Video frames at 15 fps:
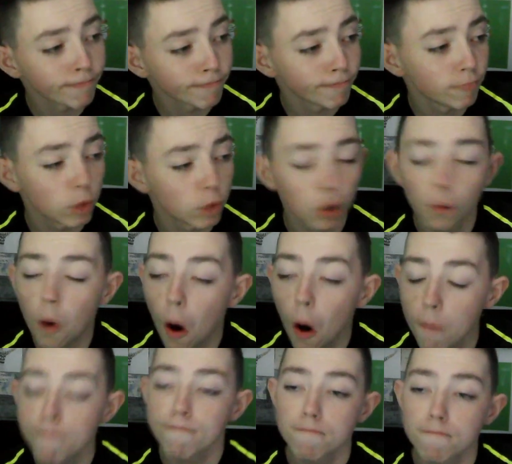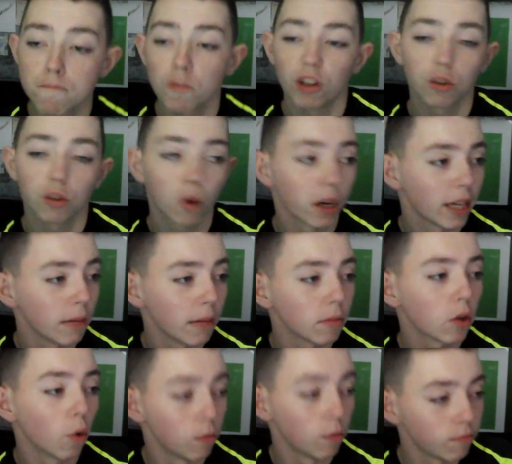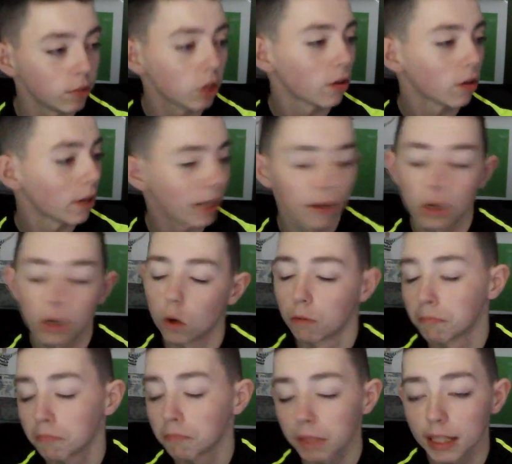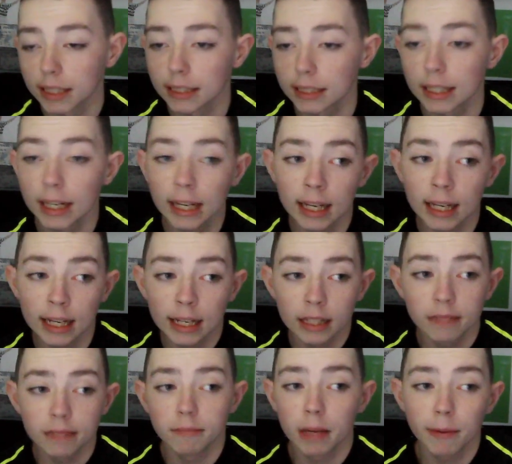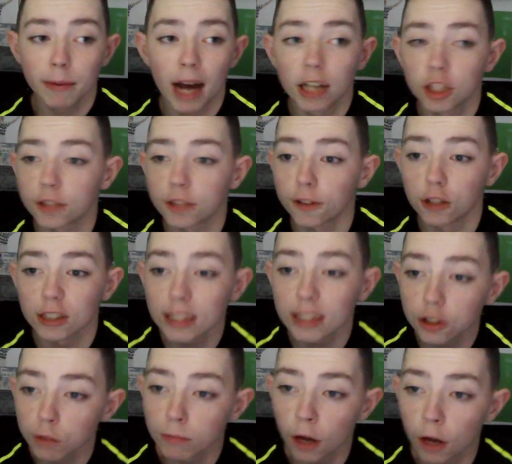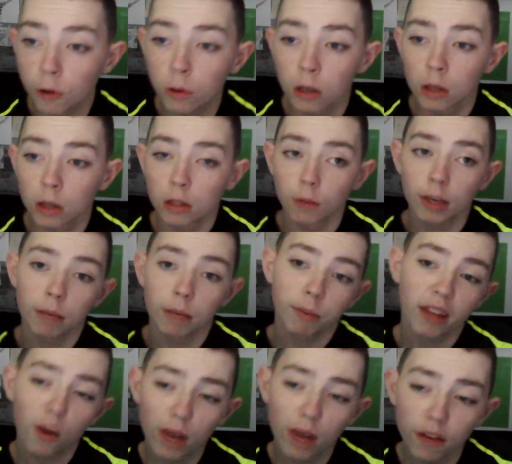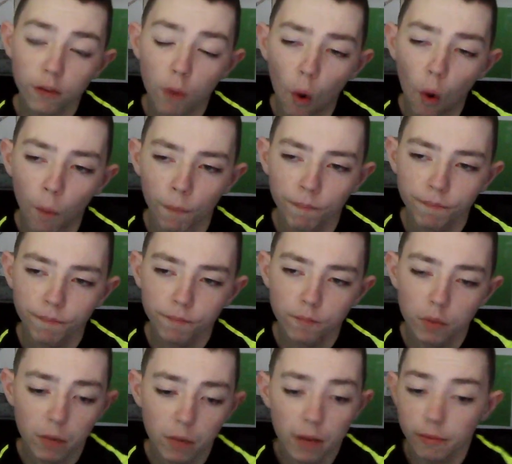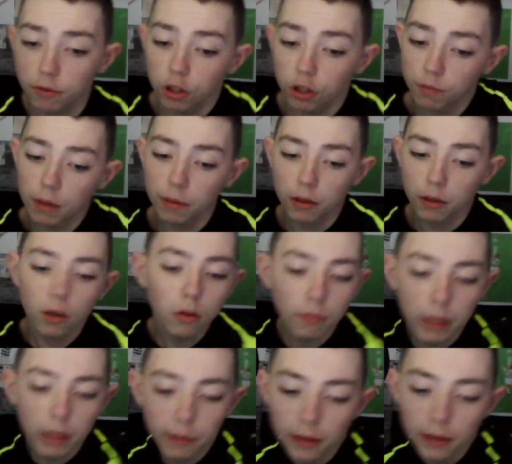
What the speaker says: you know what? We just got to keep going. You got to keep going because maybe I'm just finding a system now that we can play away from home. Maybe.